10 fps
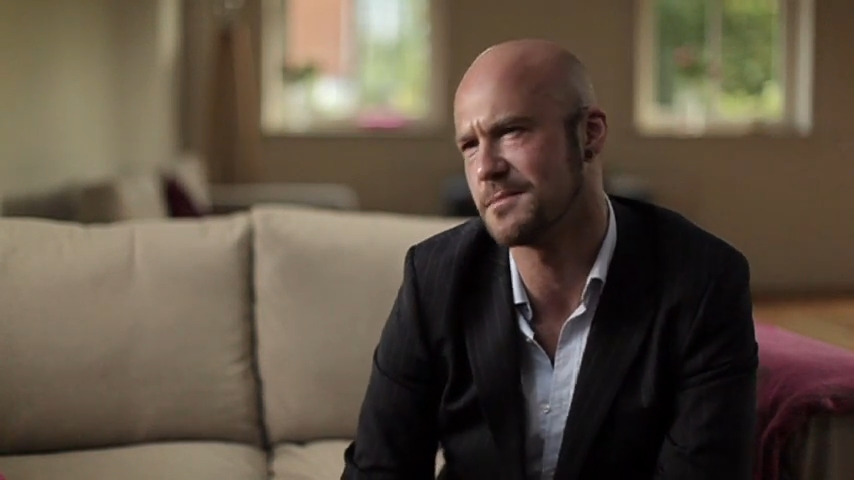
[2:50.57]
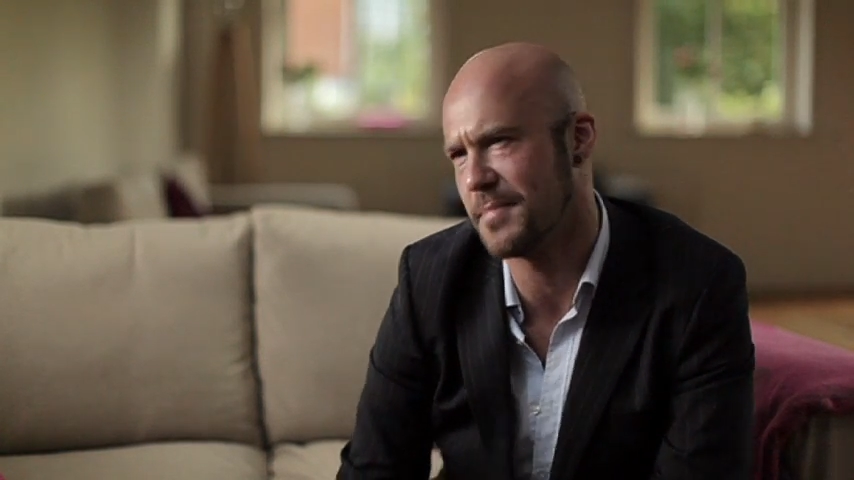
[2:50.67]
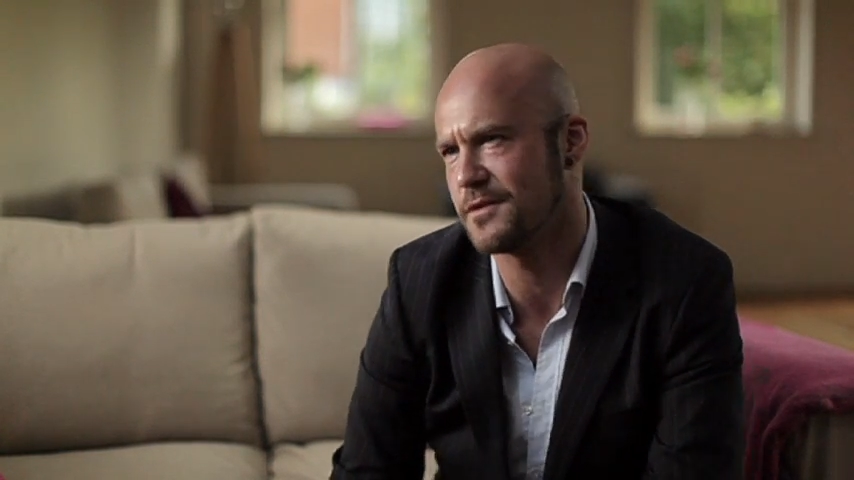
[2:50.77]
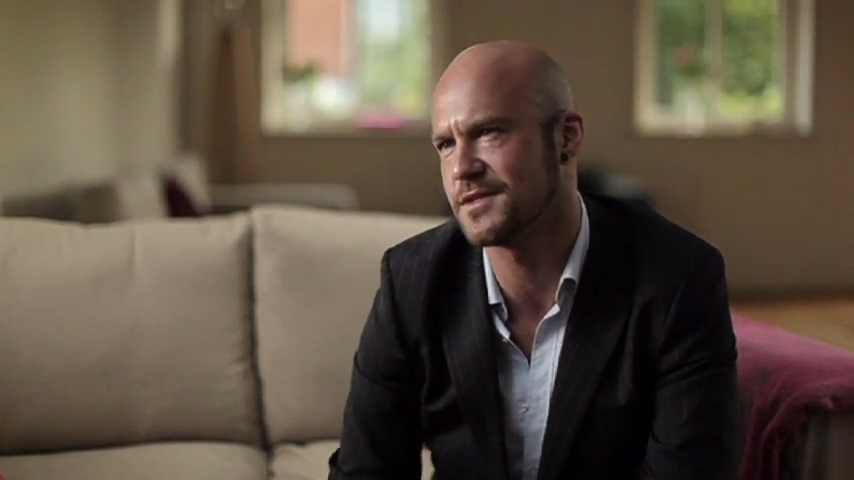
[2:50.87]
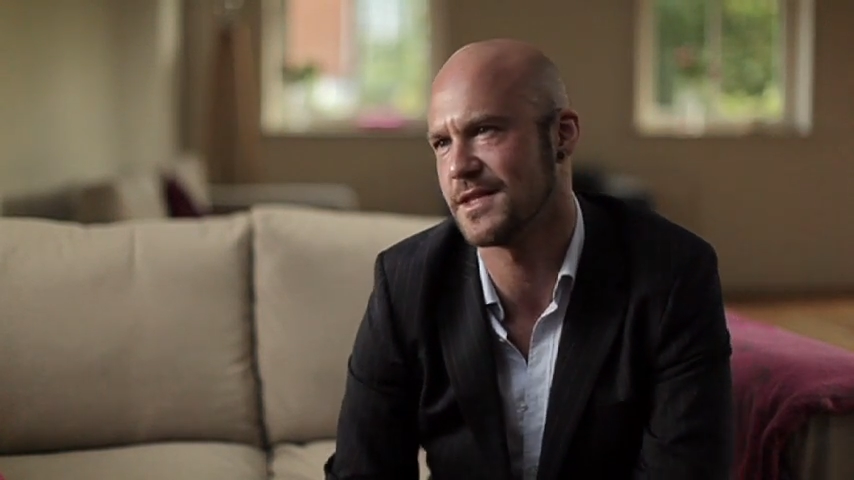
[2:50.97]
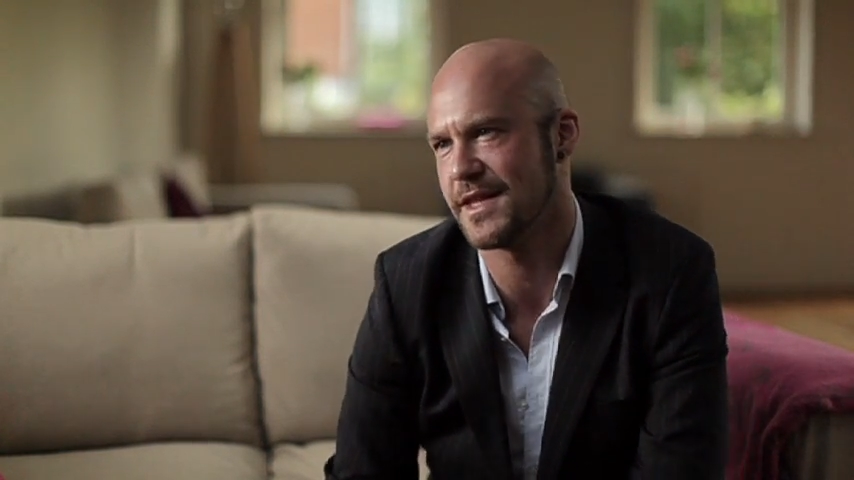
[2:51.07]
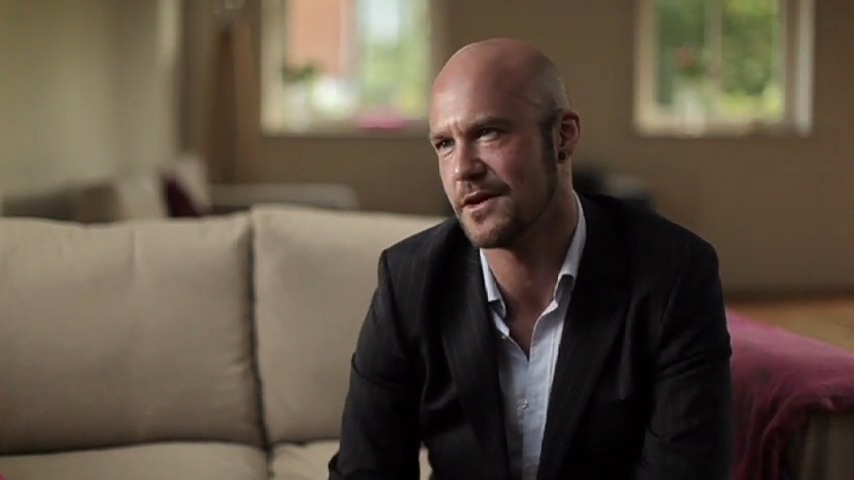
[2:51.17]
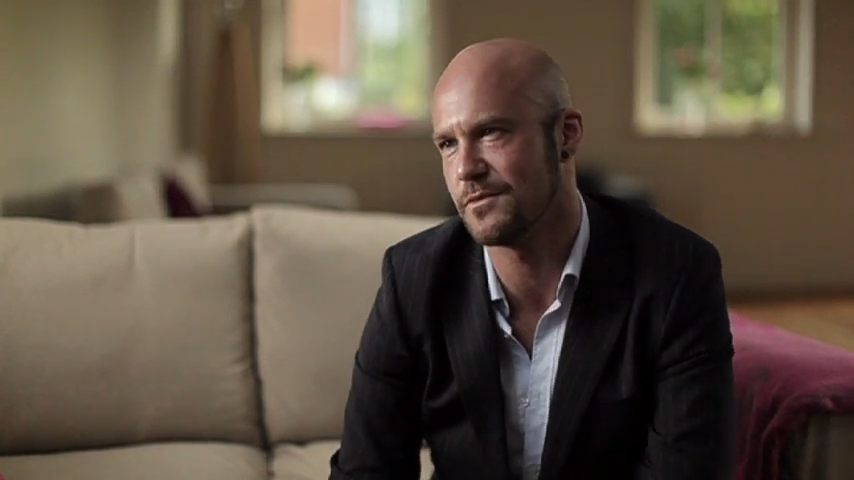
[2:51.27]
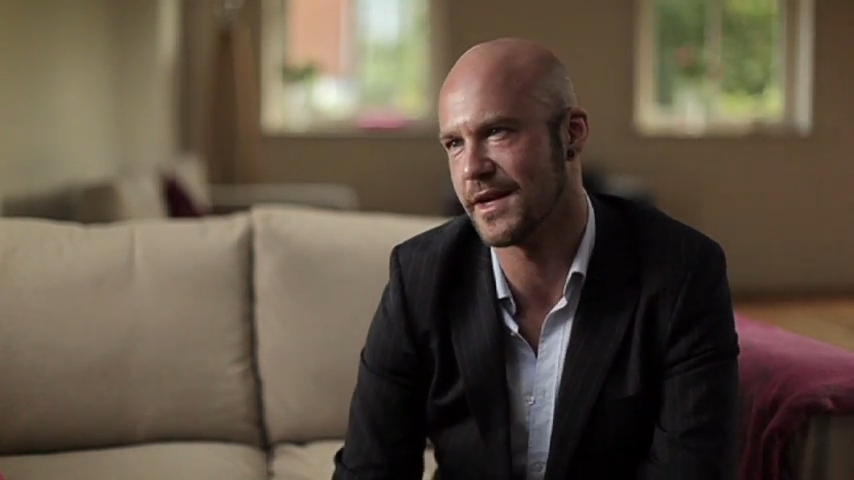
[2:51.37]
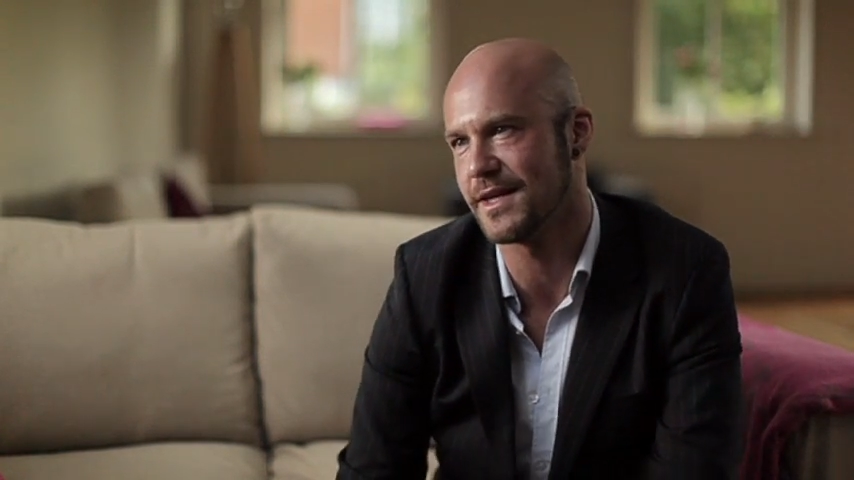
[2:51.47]
as opposed to
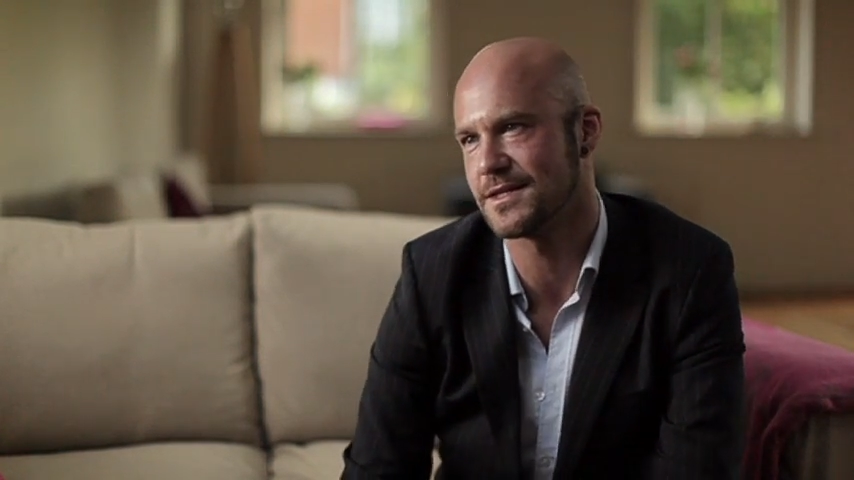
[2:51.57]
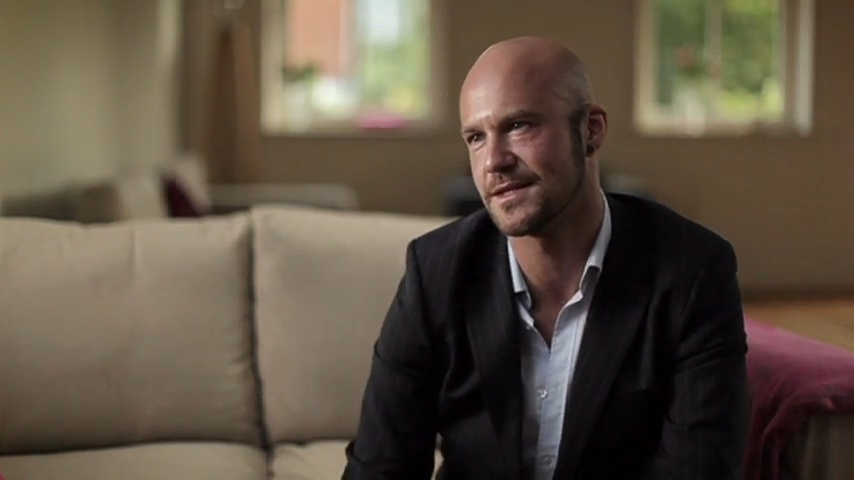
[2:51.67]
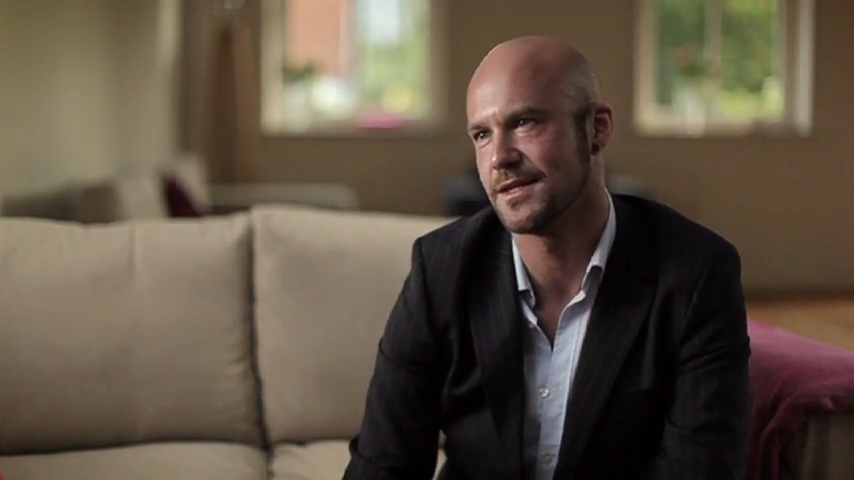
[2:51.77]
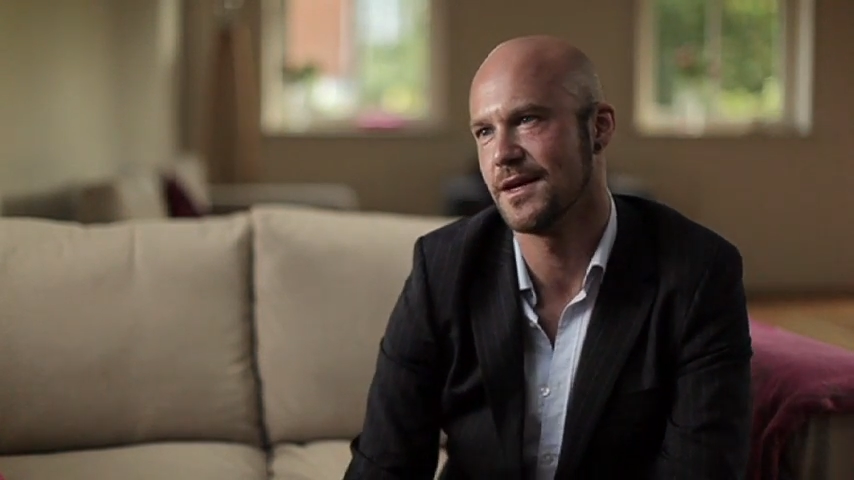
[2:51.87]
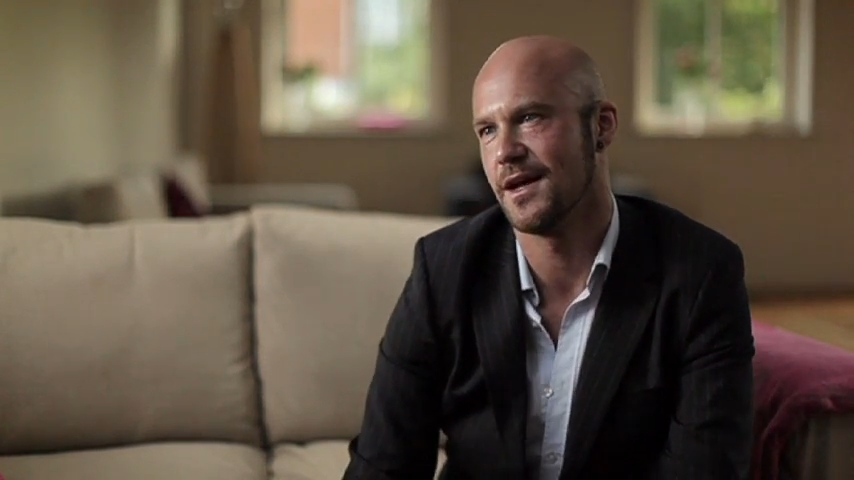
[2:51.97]
the illness,